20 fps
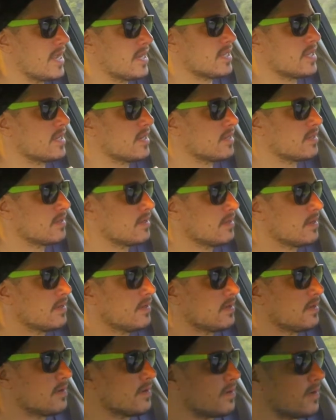I need
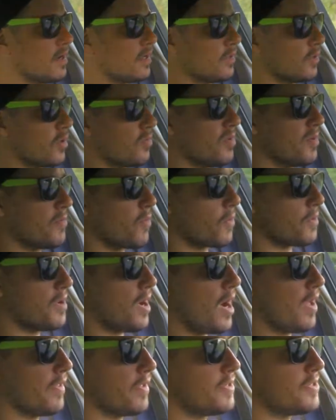a little bit more
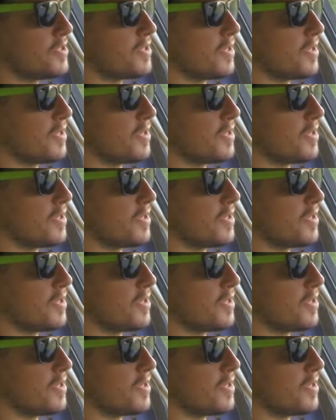knowledge